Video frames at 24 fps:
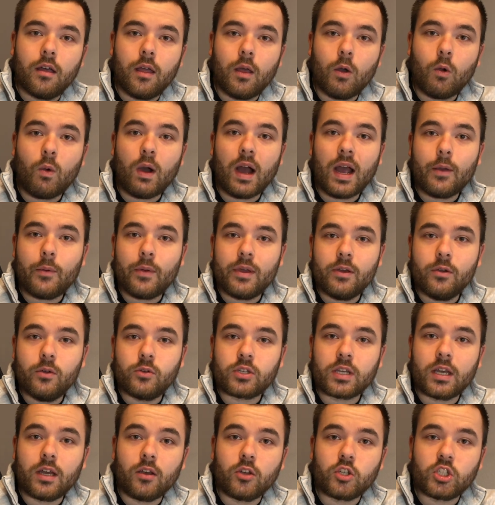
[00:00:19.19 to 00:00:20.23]
why we use
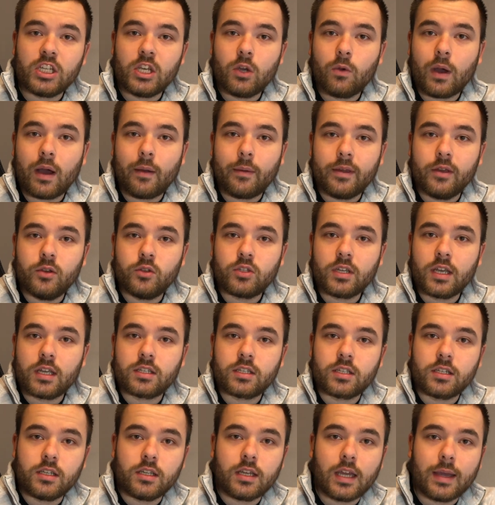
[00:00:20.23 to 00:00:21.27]
LC and why we use
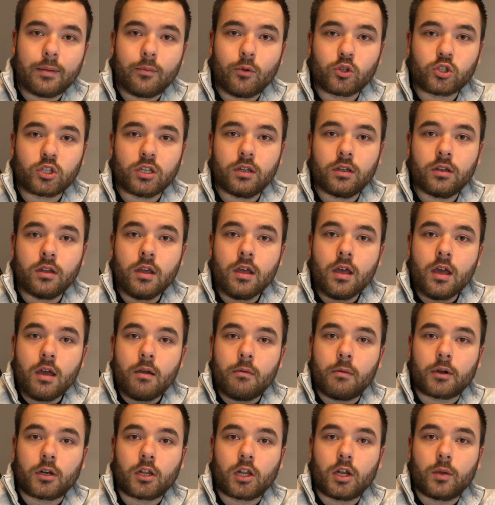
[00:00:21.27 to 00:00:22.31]
SC cables and
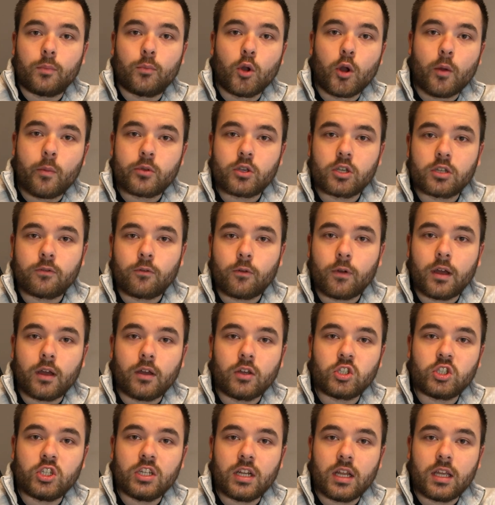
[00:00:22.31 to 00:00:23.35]
what are the purposes for
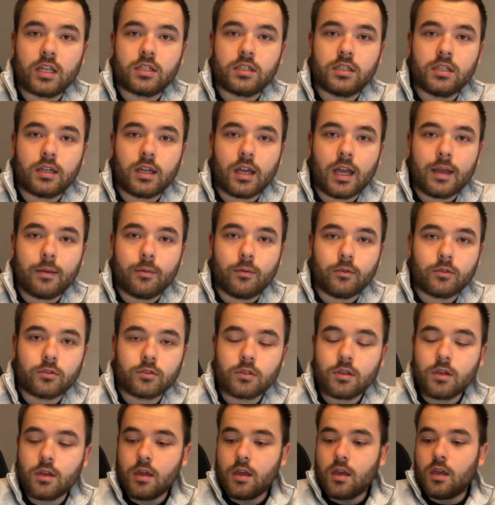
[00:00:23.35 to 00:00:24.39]
LC and SC cables.
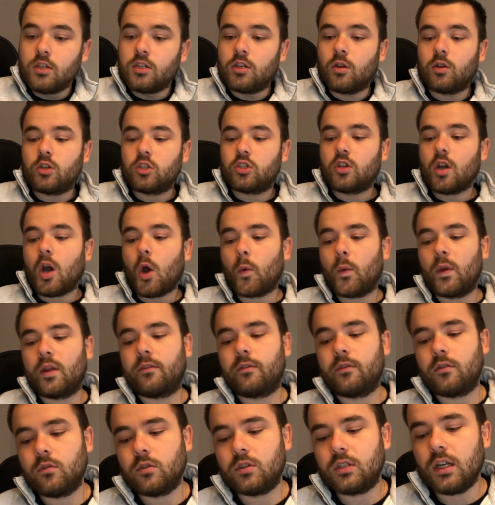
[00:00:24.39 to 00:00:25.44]
So to start
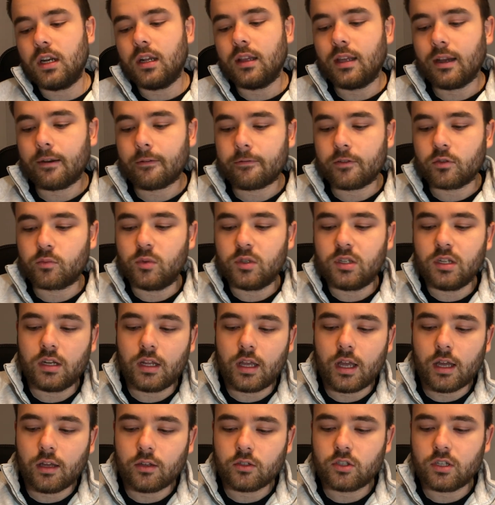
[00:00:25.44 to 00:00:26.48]
with, to see the difference between
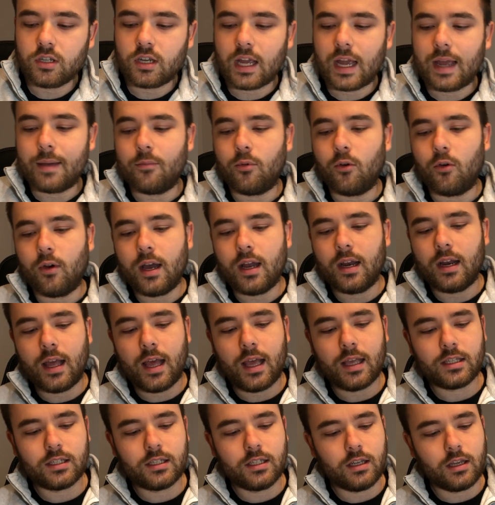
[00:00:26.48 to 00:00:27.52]
an LC cable and an
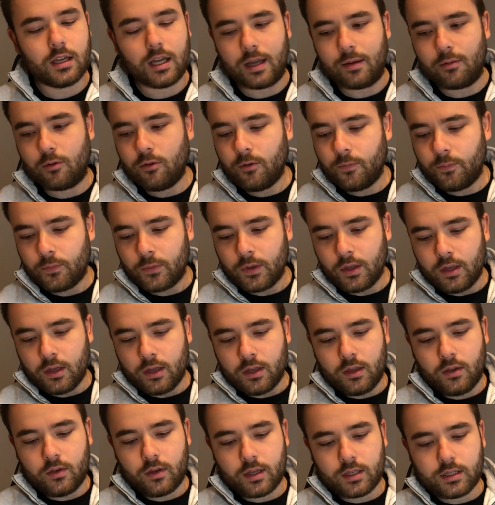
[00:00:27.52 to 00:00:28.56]
SC cable,
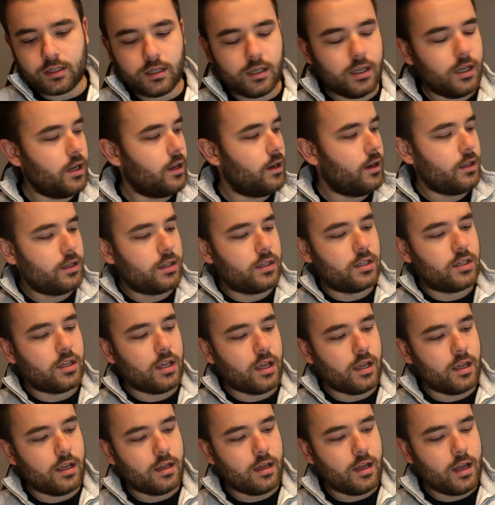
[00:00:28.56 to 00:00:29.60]
you can see here this is
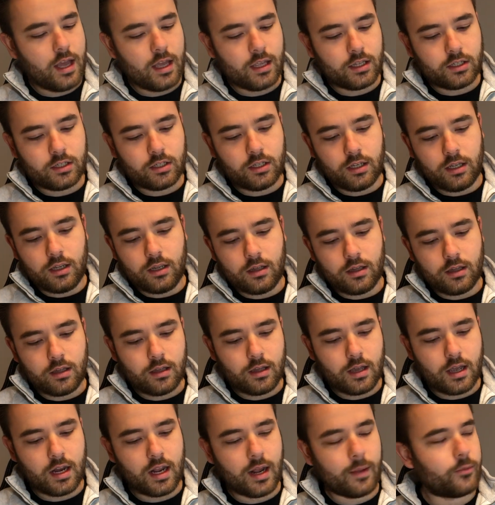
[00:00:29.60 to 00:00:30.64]
a SC
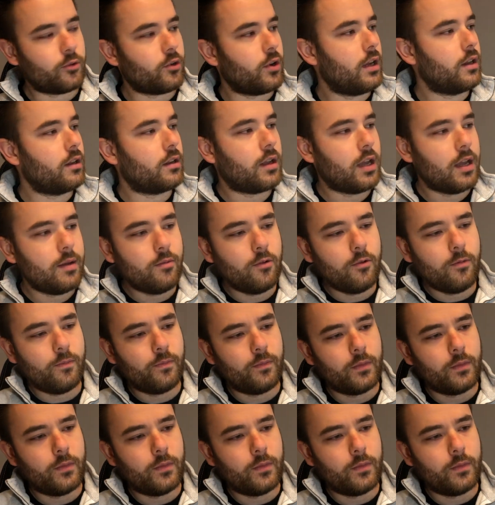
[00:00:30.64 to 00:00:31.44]
adapter and cable,